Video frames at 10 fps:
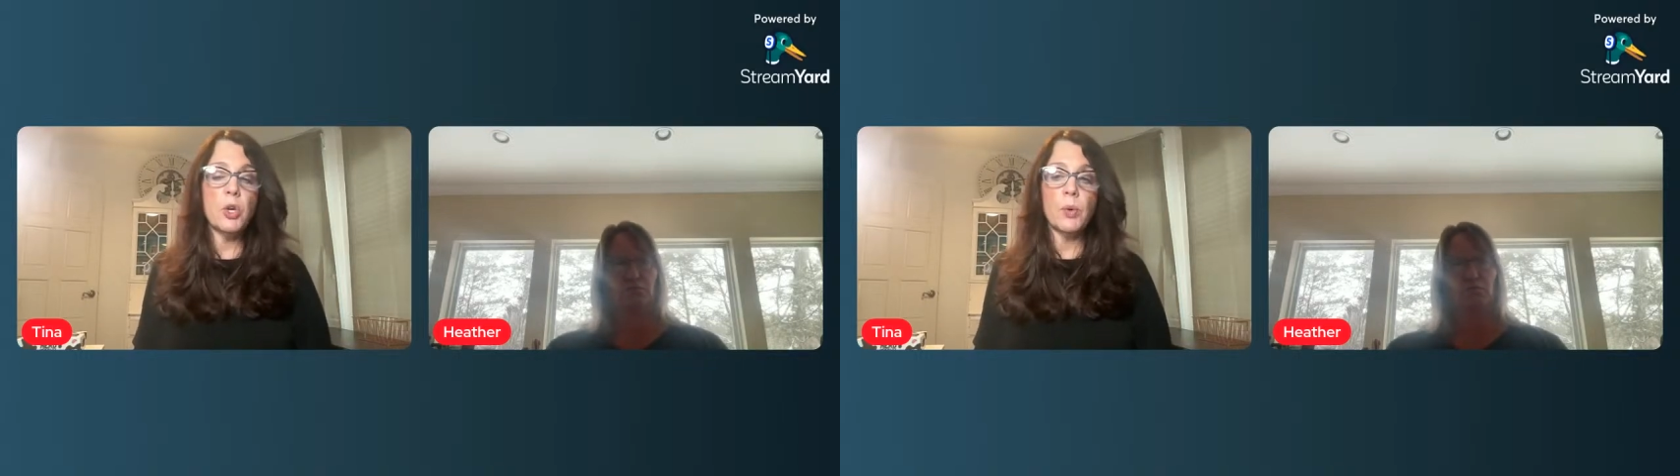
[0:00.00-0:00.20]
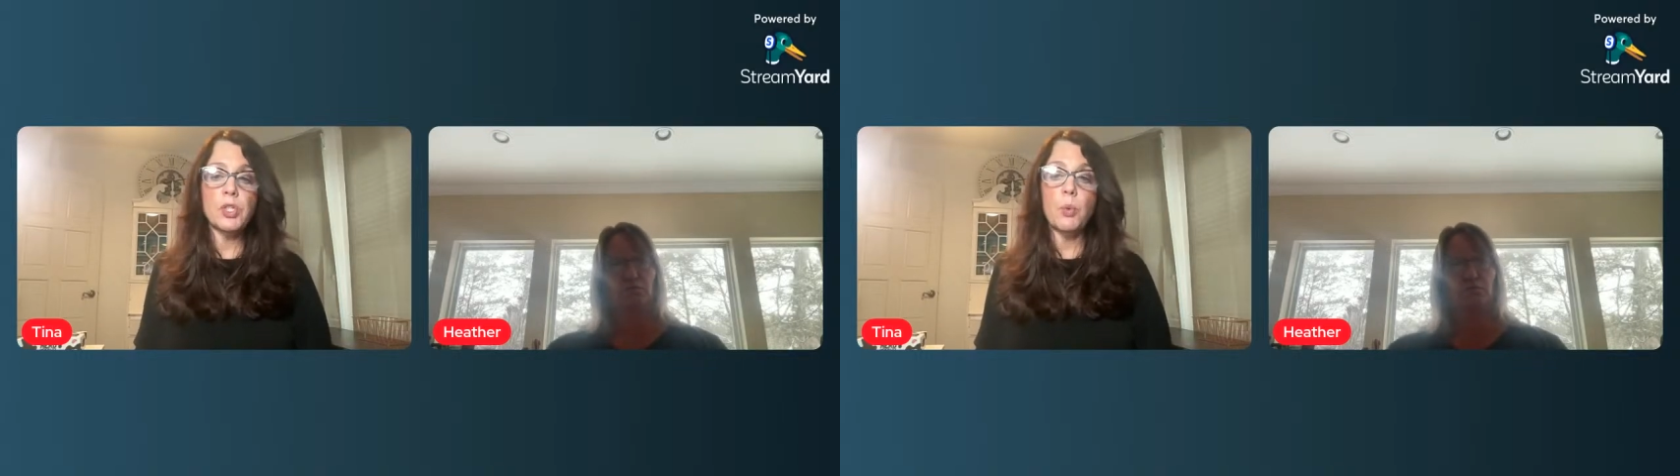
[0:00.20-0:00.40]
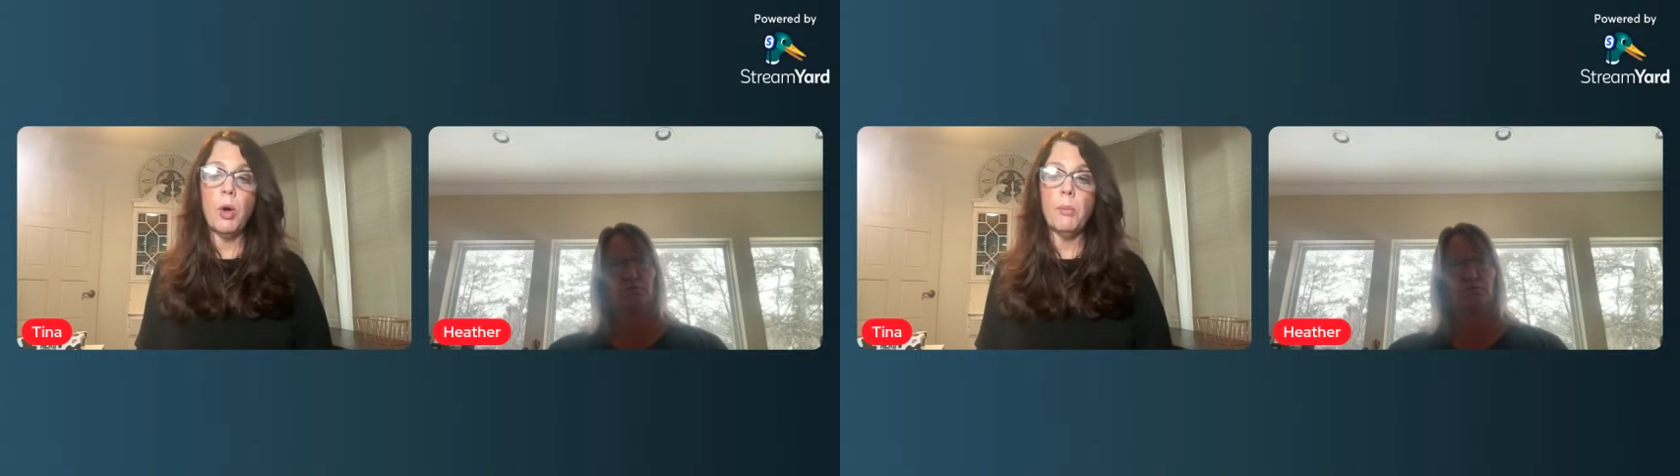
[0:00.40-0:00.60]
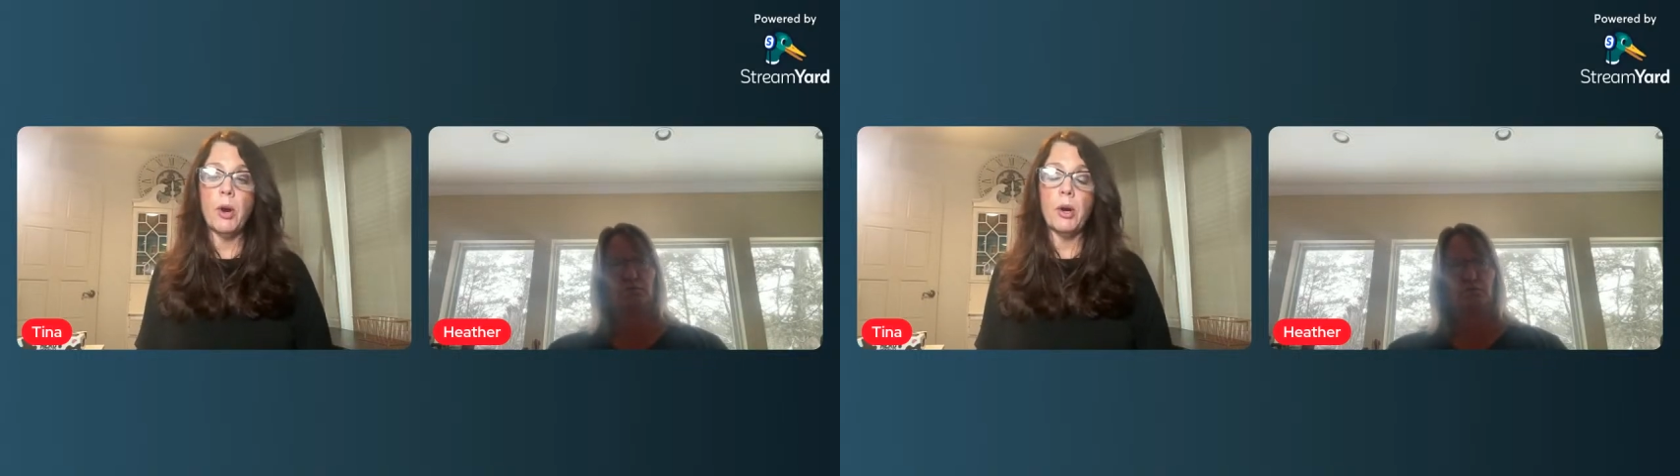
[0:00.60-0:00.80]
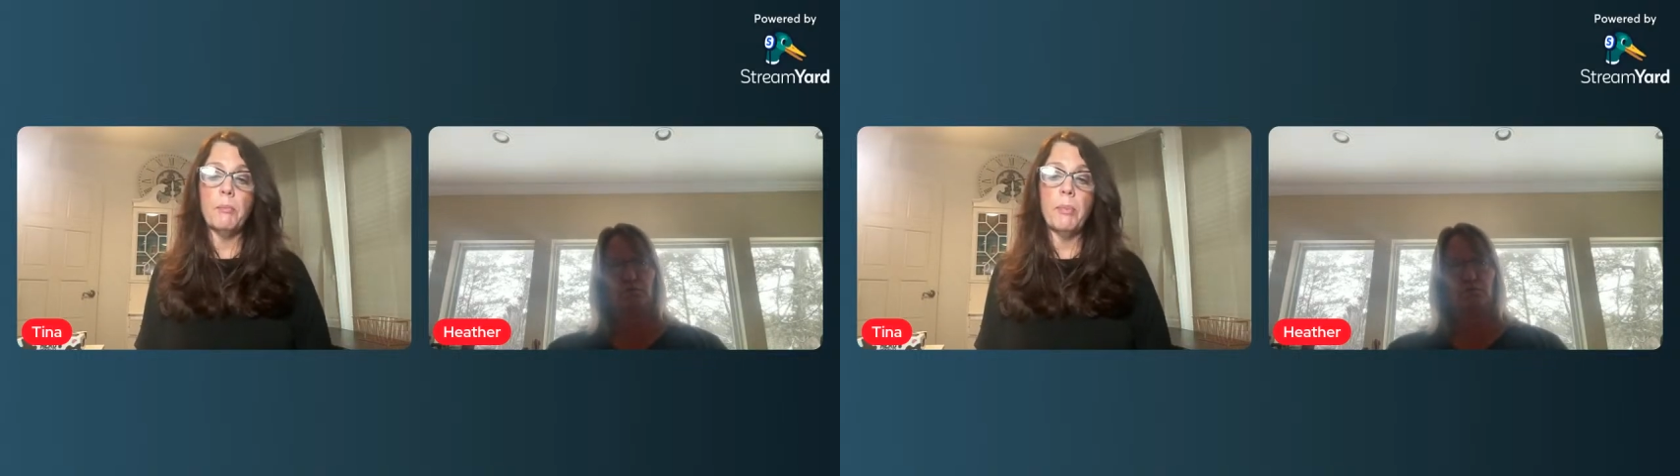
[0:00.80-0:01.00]
newer to
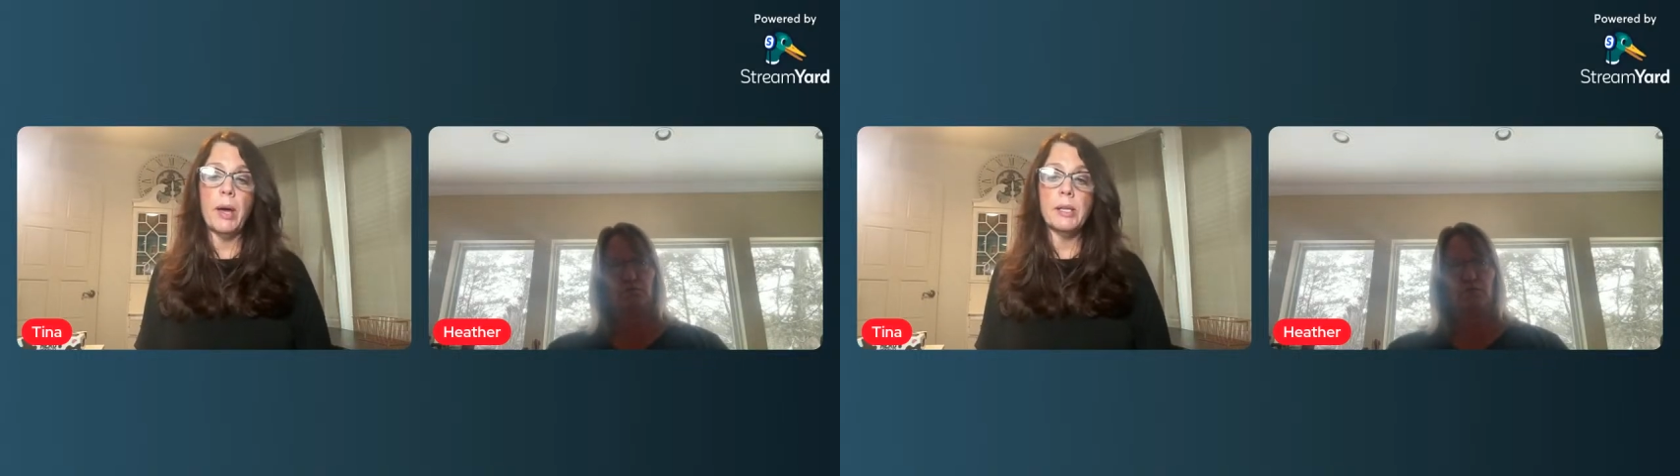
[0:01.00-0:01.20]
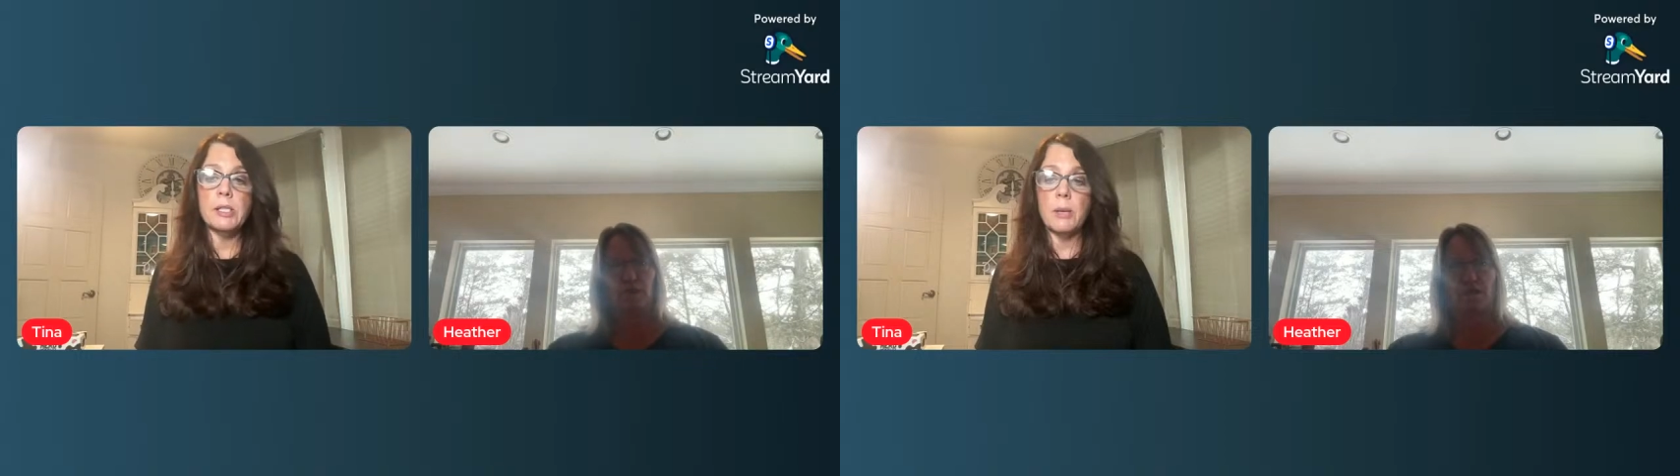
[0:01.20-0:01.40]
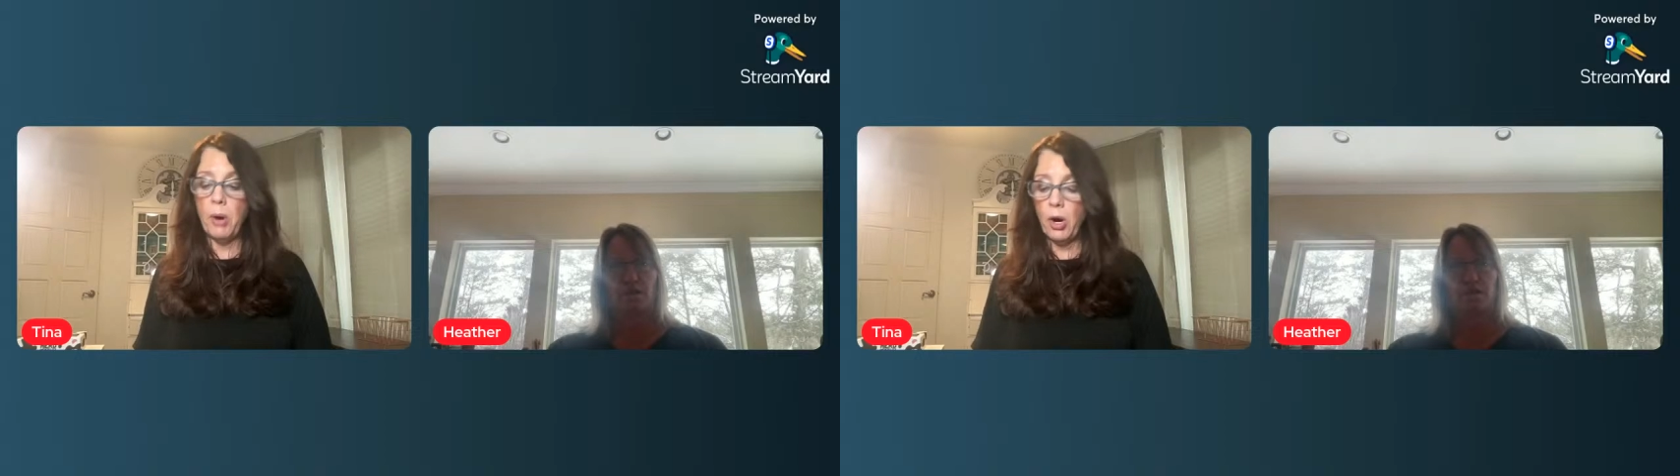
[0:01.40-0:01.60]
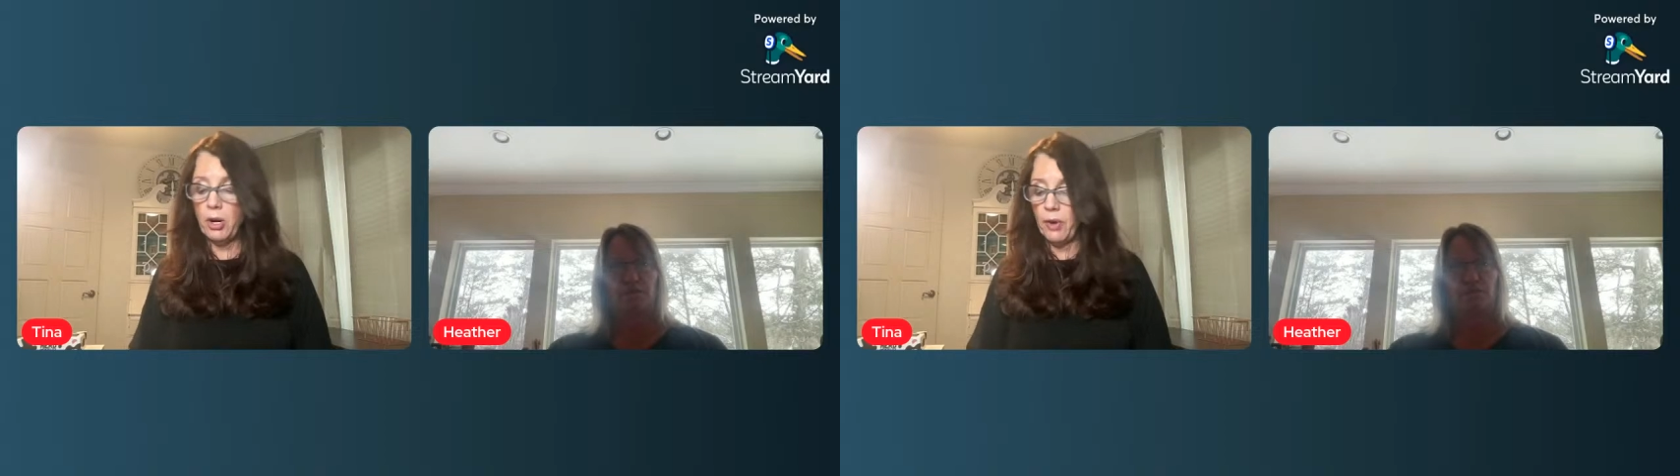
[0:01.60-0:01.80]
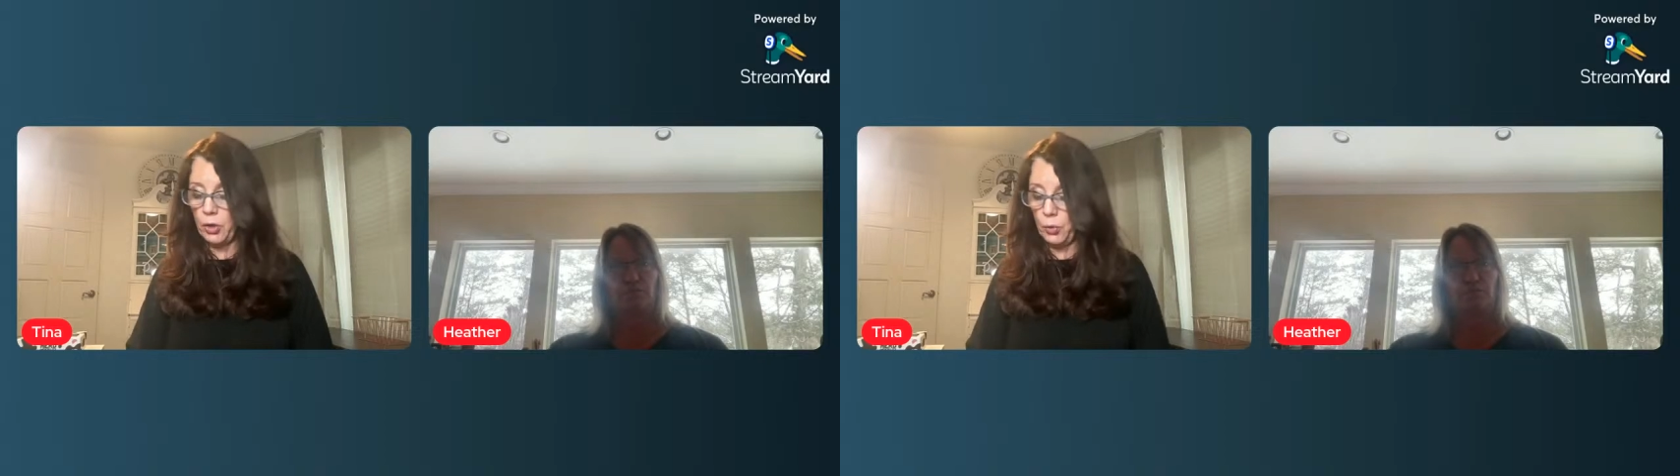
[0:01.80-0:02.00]
Walmart, but part
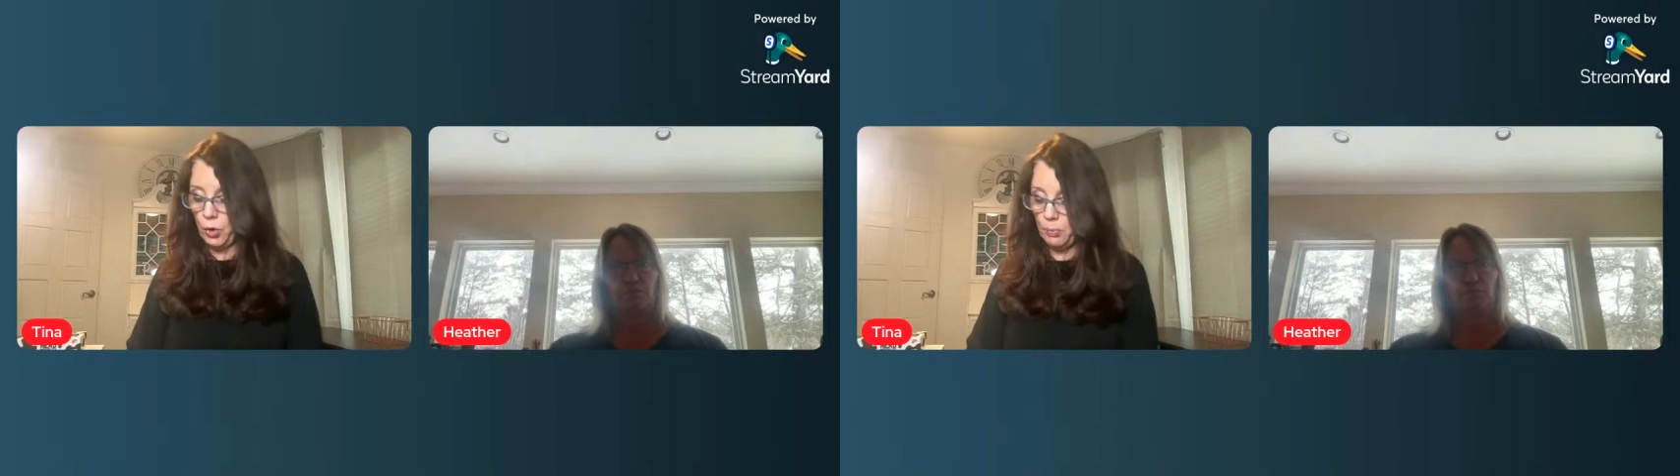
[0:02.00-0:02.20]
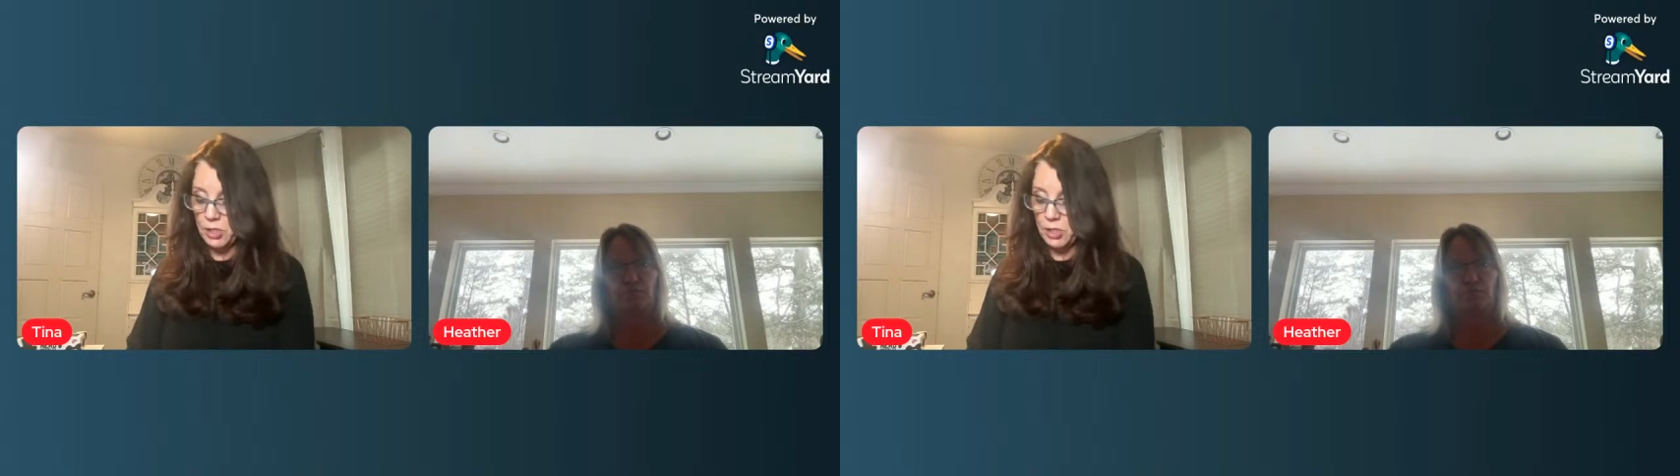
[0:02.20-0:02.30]
of our group,